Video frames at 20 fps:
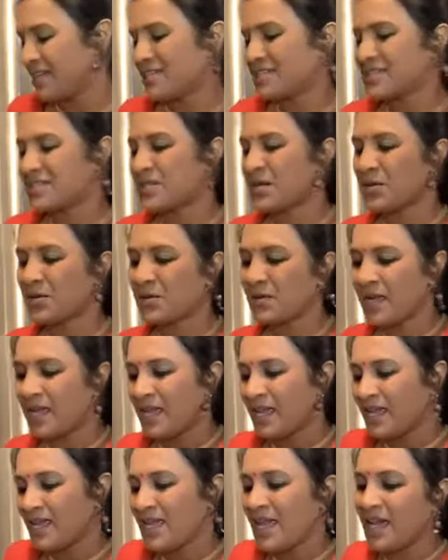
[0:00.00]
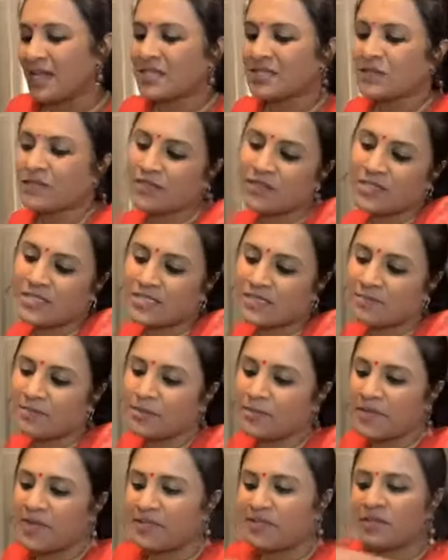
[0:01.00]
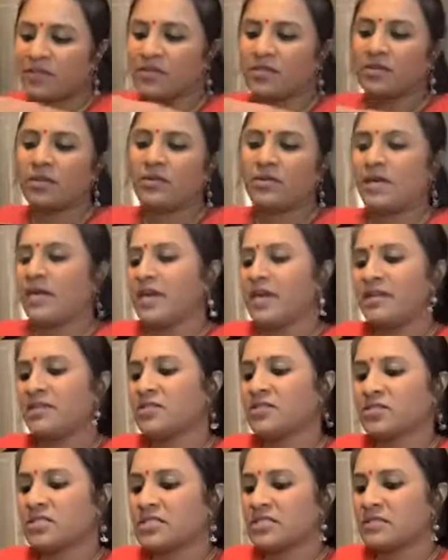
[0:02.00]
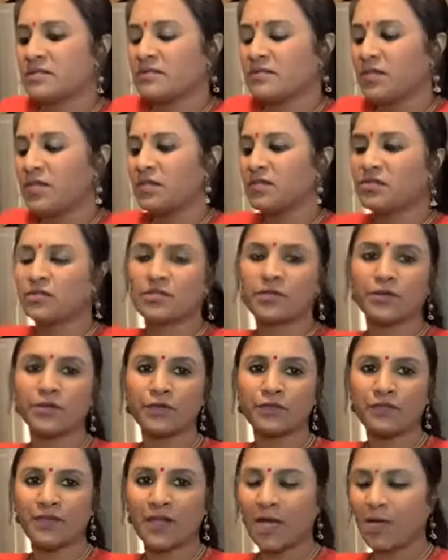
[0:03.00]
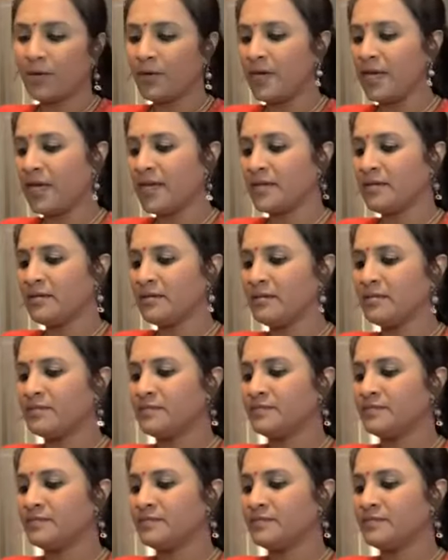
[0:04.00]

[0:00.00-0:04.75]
So yeah, it's a very simple method. Go ahead and just, you know, throw your flour in.